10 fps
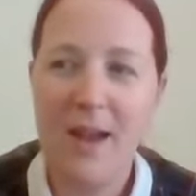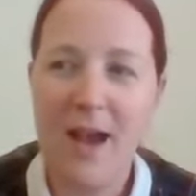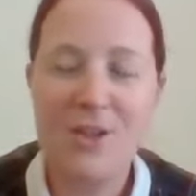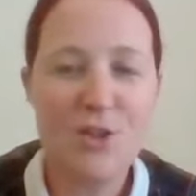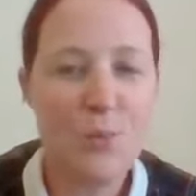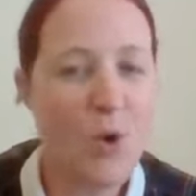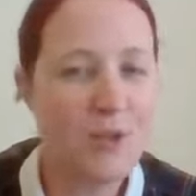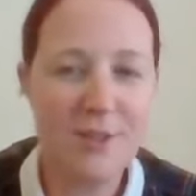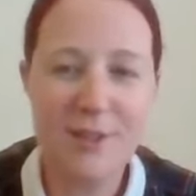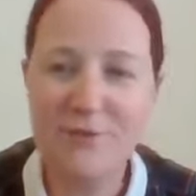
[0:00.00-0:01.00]
I just
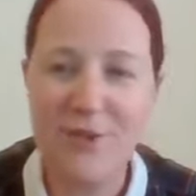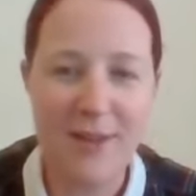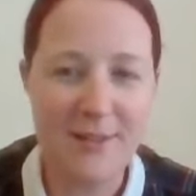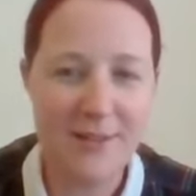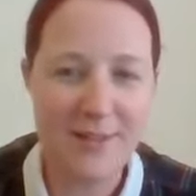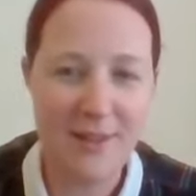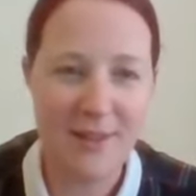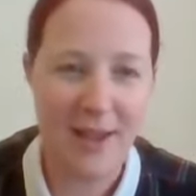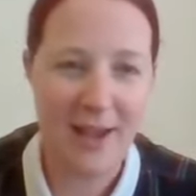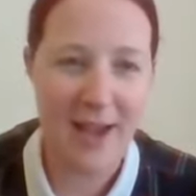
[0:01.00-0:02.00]
wasn't convinced
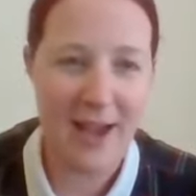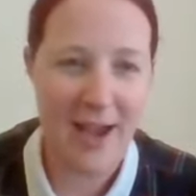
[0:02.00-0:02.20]
that I